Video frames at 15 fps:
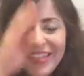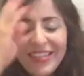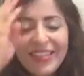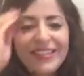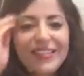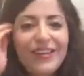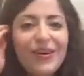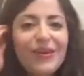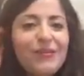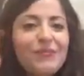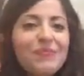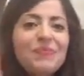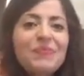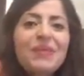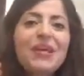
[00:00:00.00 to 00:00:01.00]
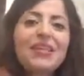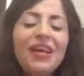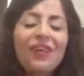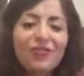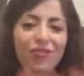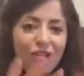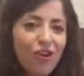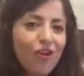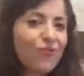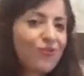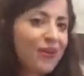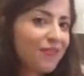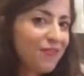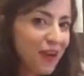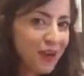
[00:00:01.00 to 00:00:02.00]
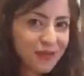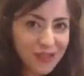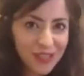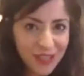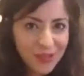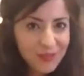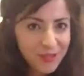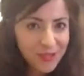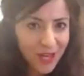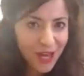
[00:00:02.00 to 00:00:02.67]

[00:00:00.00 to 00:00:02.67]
So that was all my 5 tips.